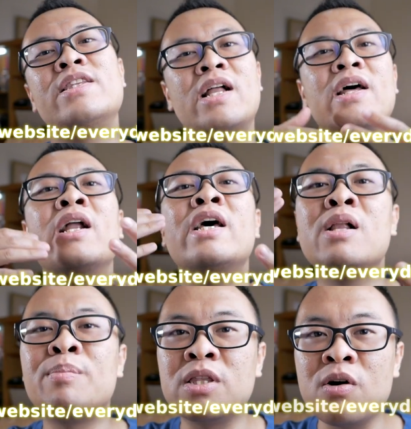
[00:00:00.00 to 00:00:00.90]
tell a
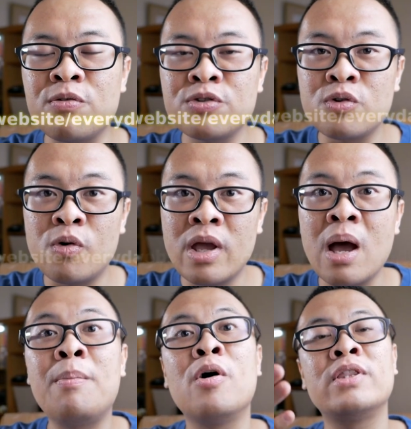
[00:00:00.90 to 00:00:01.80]
little bit of
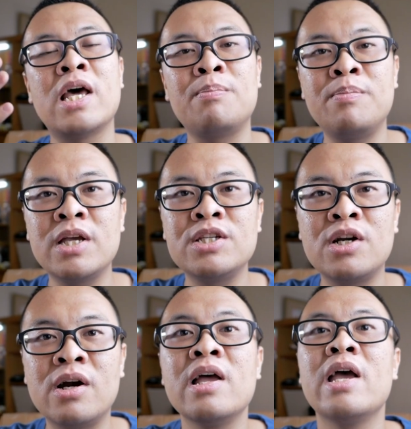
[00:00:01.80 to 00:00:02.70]
story about that
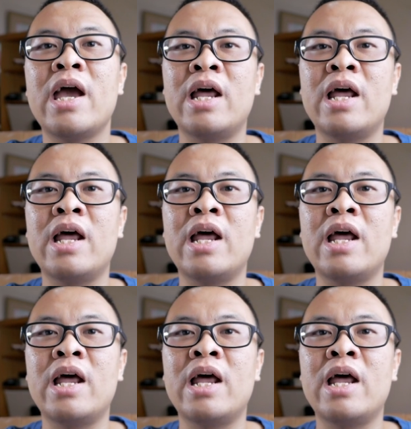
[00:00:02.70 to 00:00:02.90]
picture,